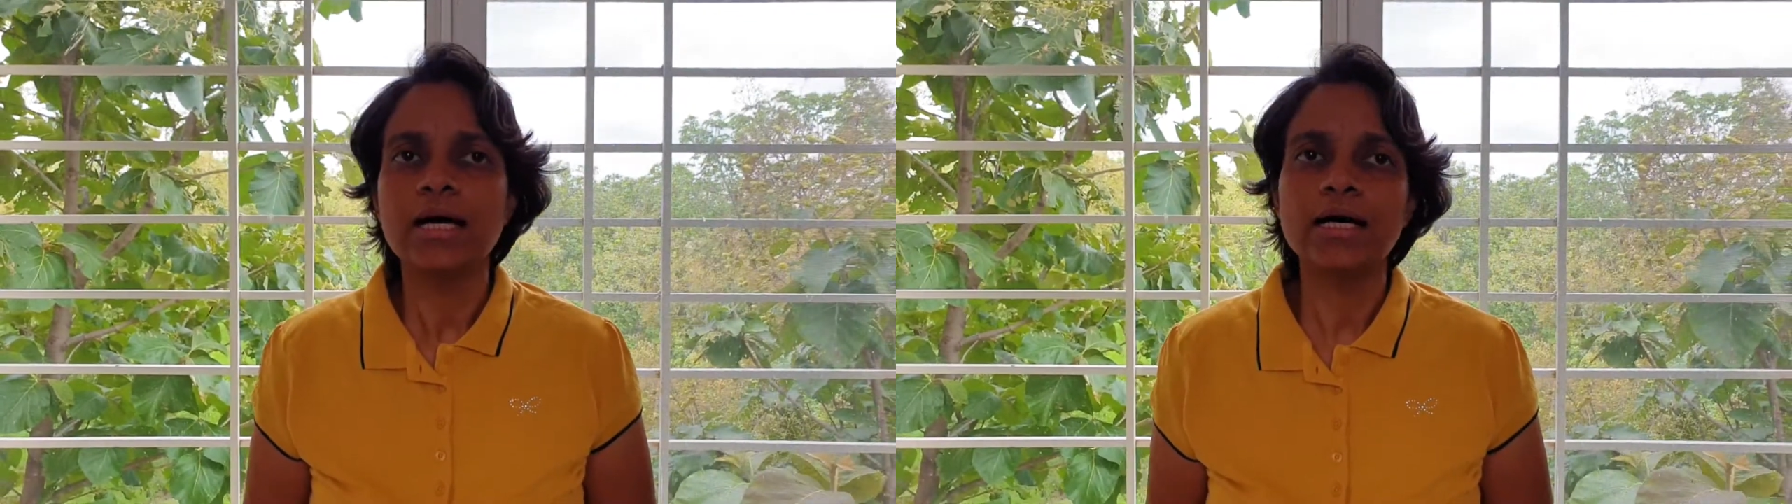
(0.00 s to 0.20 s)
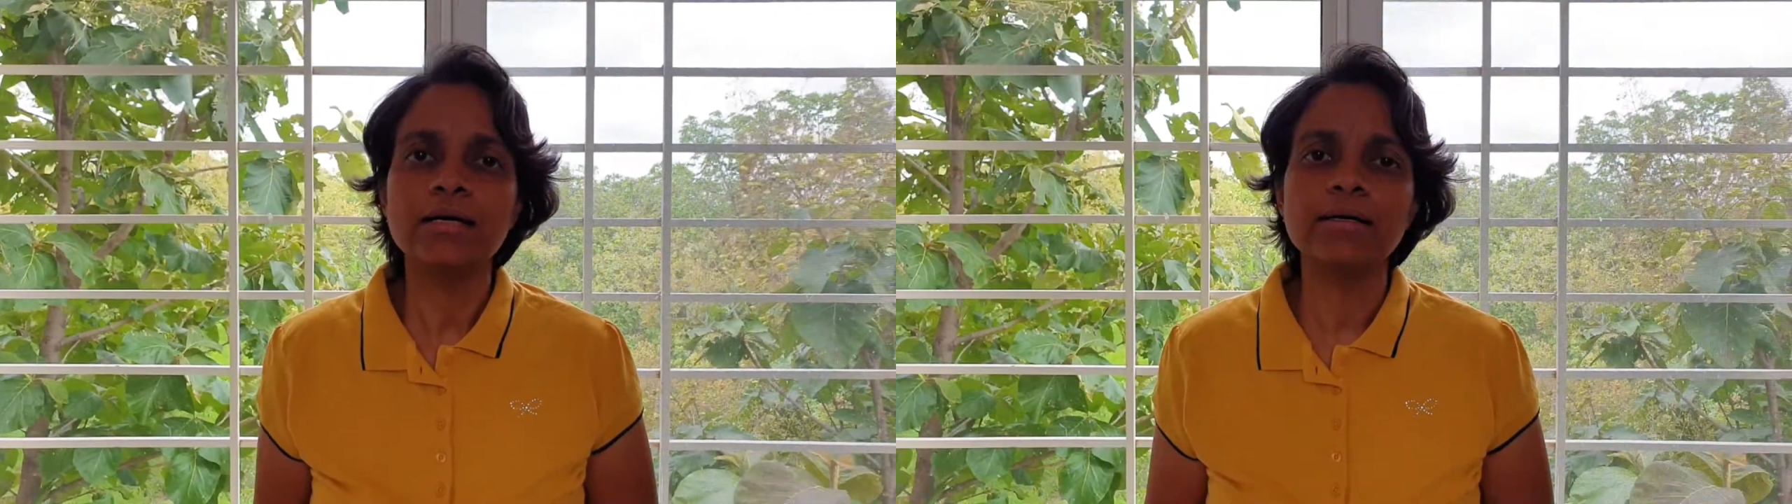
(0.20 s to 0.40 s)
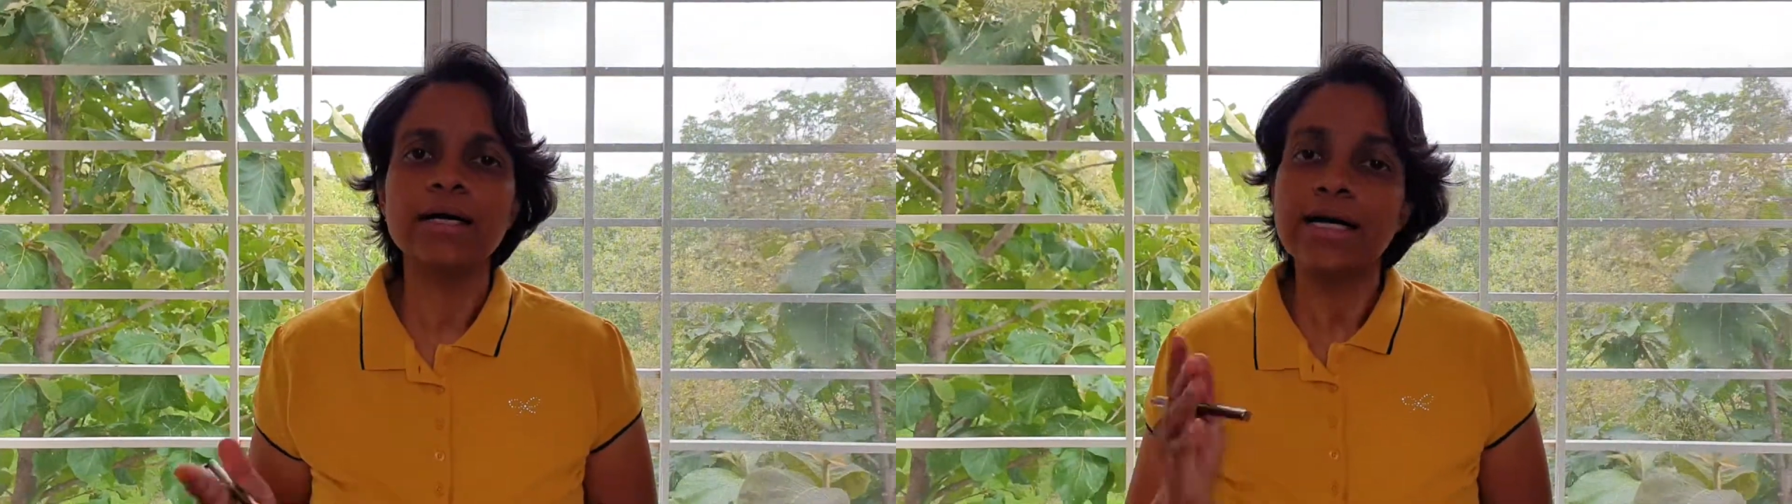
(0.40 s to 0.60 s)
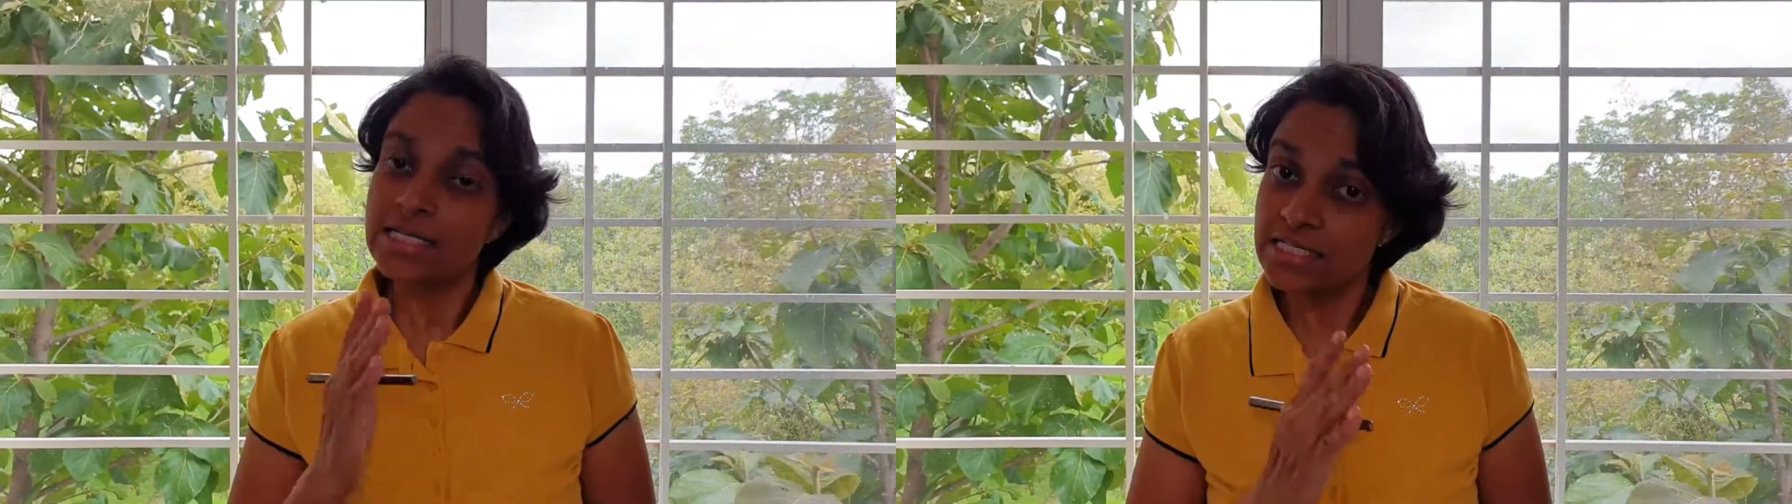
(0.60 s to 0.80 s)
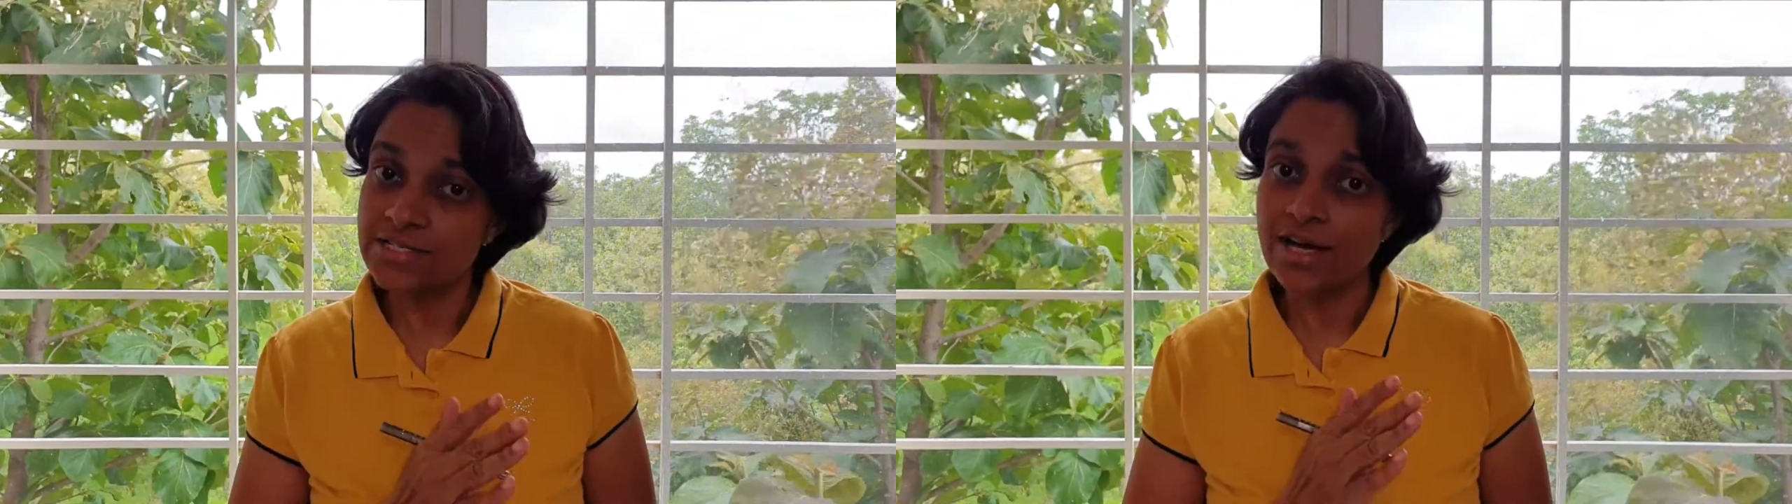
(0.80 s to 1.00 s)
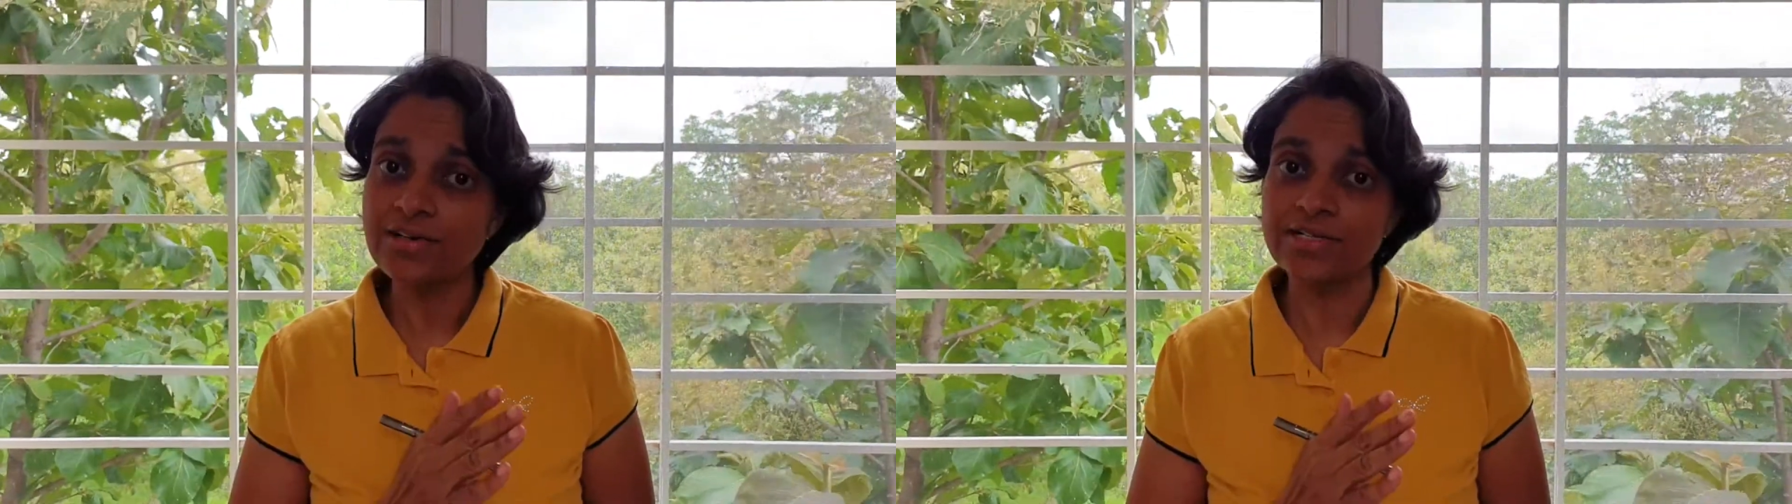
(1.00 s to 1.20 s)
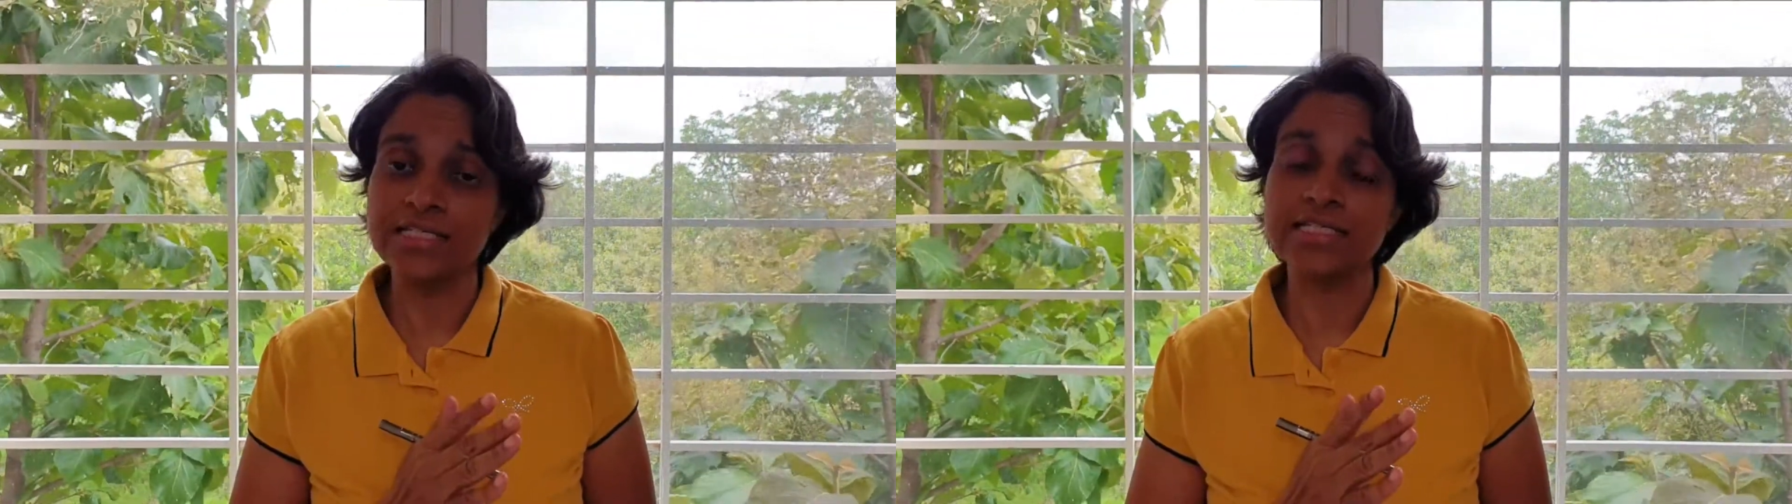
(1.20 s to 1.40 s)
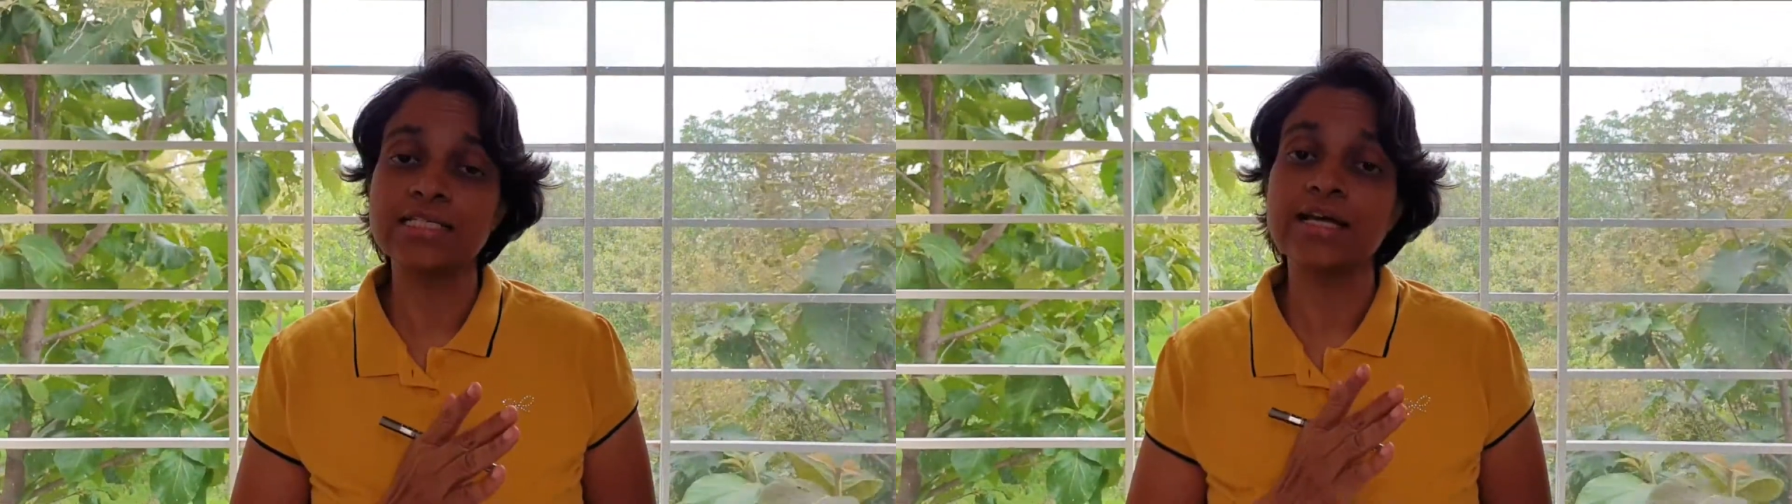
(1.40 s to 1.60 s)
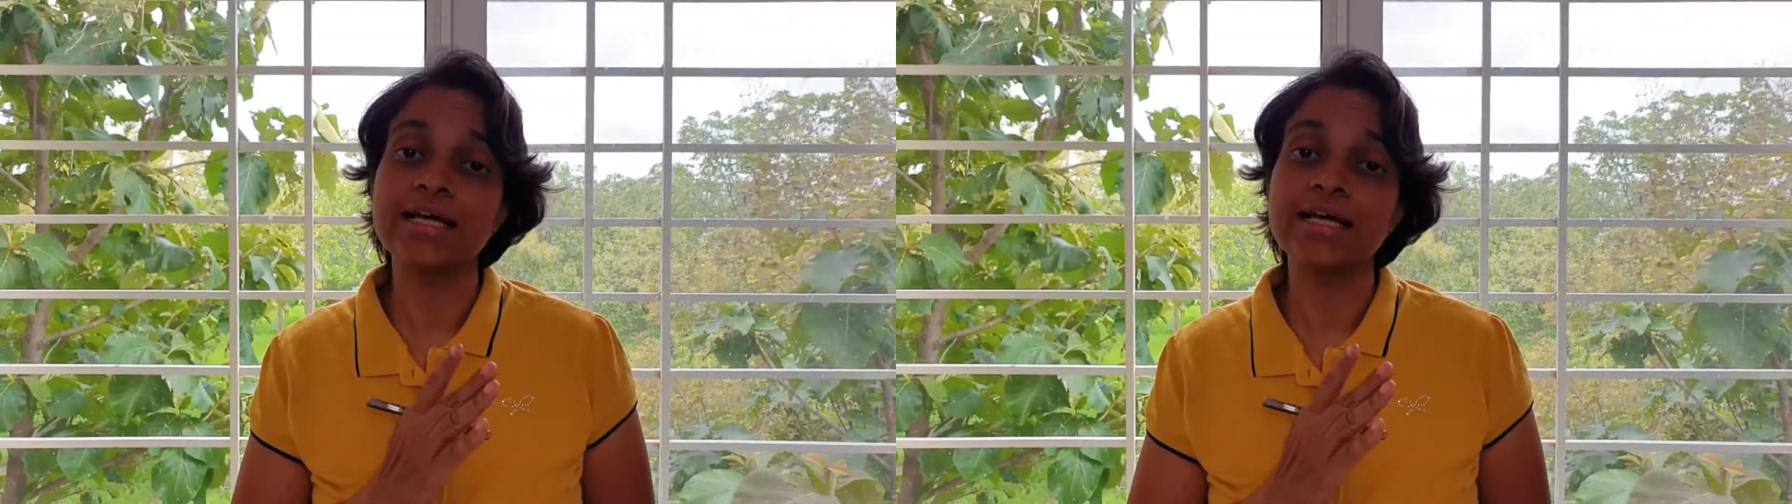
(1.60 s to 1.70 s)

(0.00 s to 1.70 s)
Aristarchus